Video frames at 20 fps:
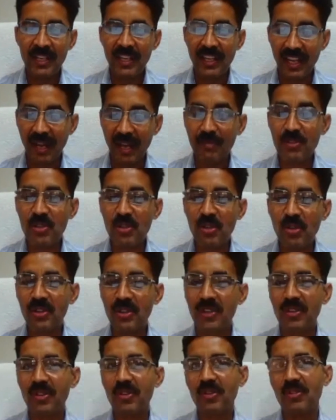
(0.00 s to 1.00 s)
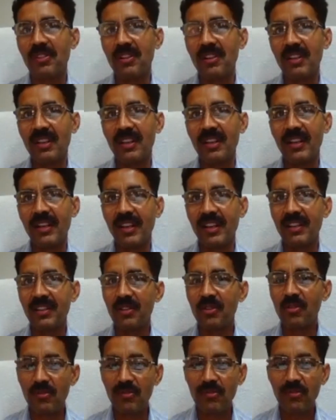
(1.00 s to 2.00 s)
And I'm sure you know uh, you
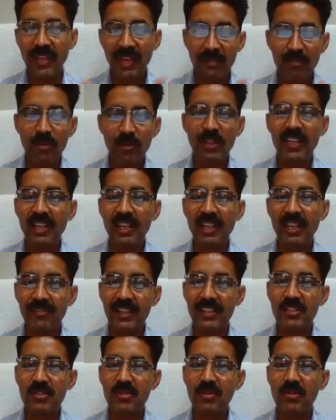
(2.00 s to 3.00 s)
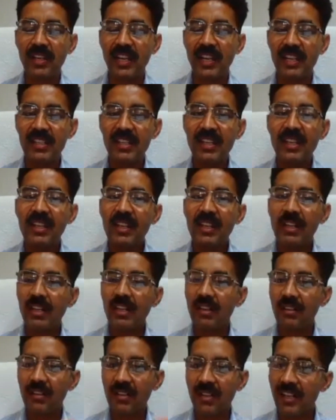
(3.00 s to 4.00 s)
know we have put in efforts to connect
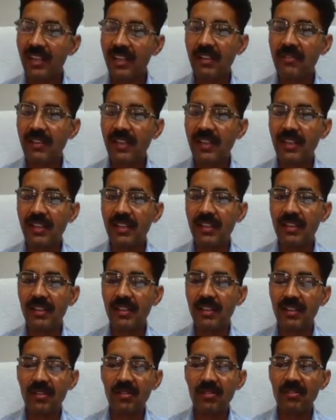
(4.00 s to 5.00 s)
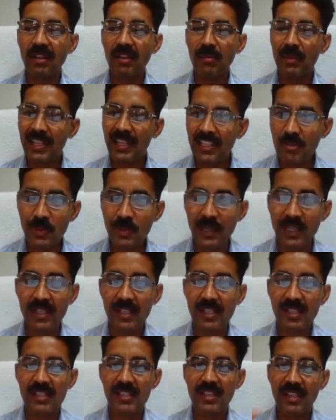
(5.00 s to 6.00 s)
uh, really very you know eminent
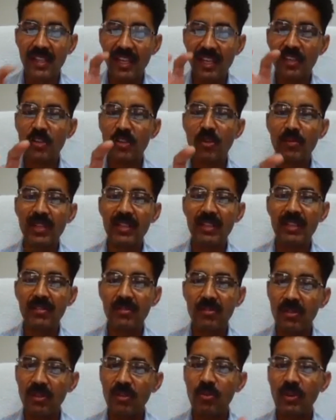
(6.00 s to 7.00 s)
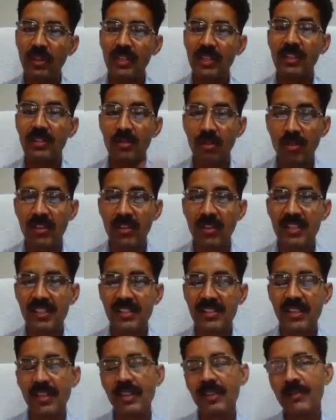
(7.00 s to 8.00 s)
speakers in their domain you know, what the
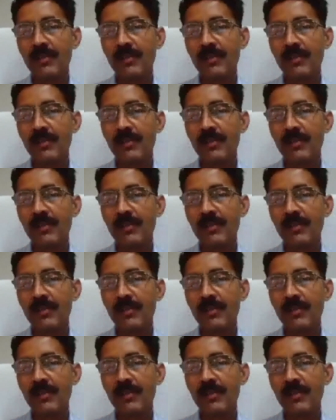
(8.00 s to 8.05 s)
authorities